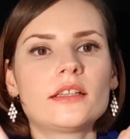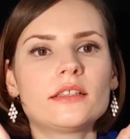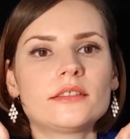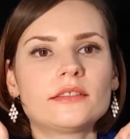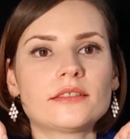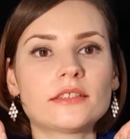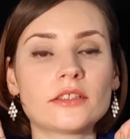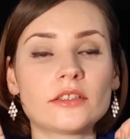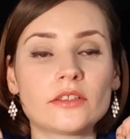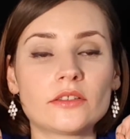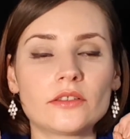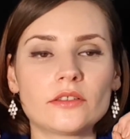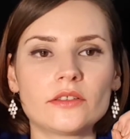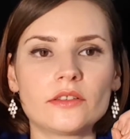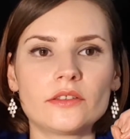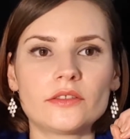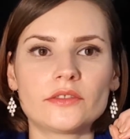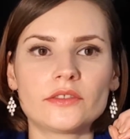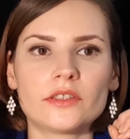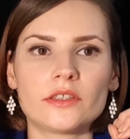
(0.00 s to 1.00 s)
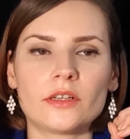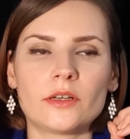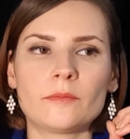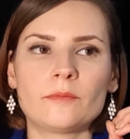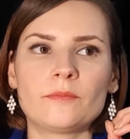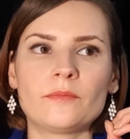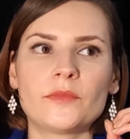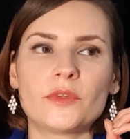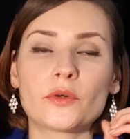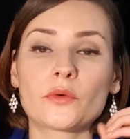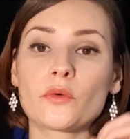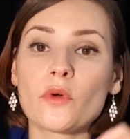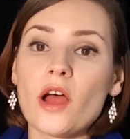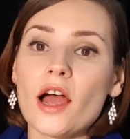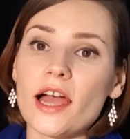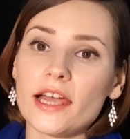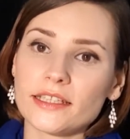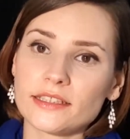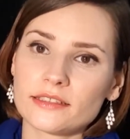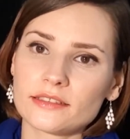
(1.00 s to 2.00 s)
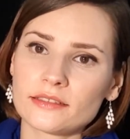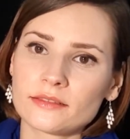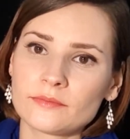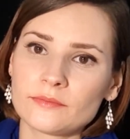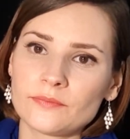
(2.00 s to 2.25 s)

the right